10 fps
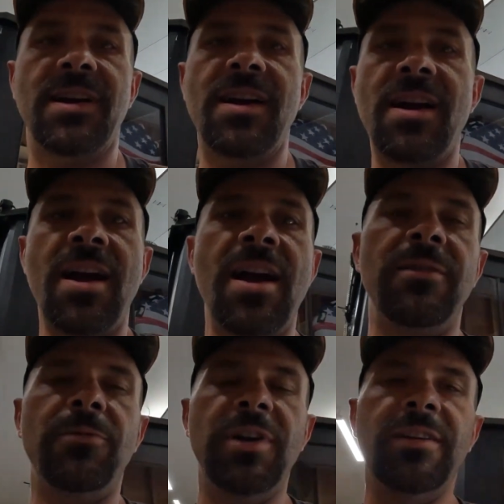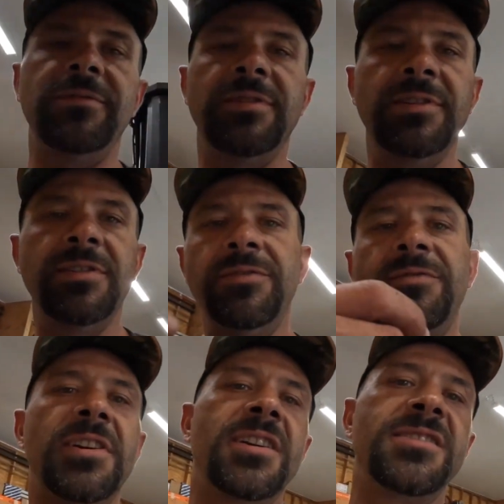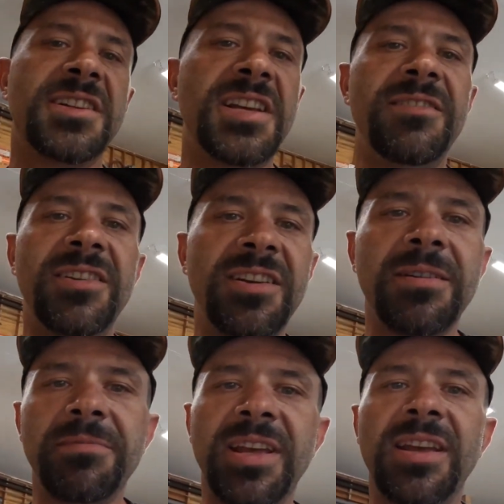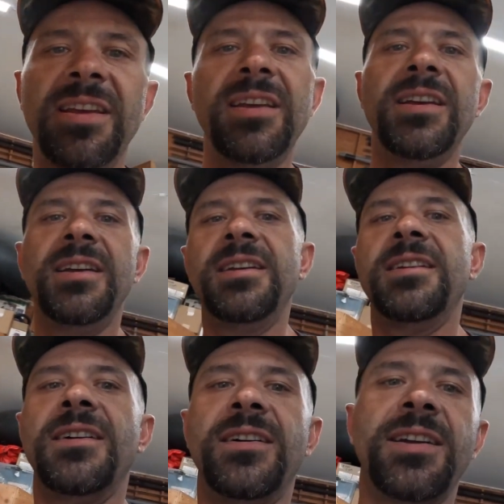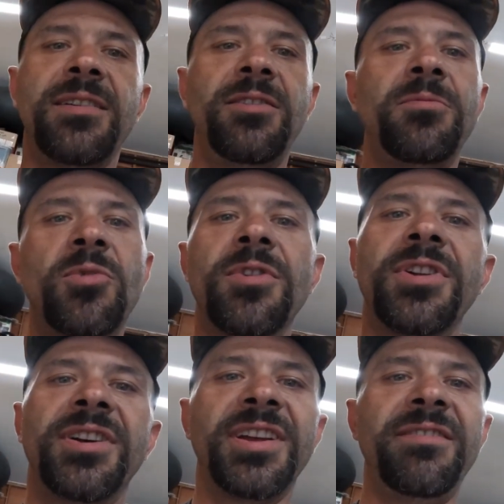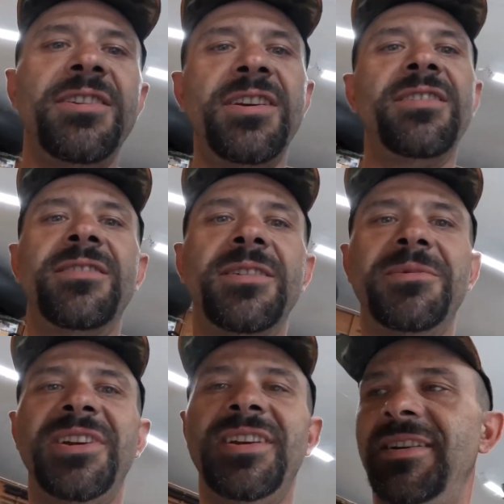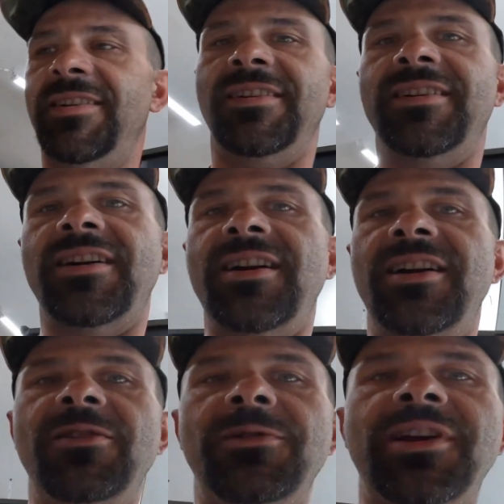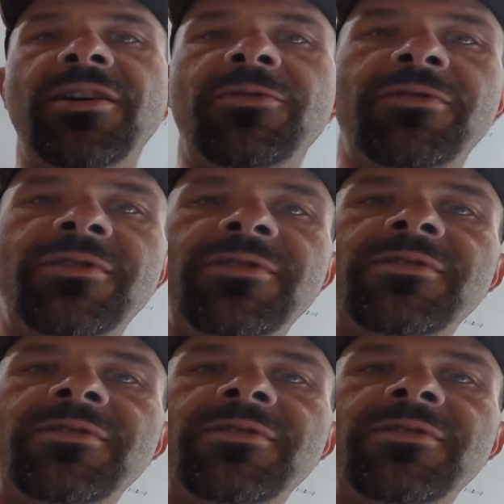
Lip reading: All right, well, figure I'd just give you an update. I'll get a little more done, give you another update. All right, here we go.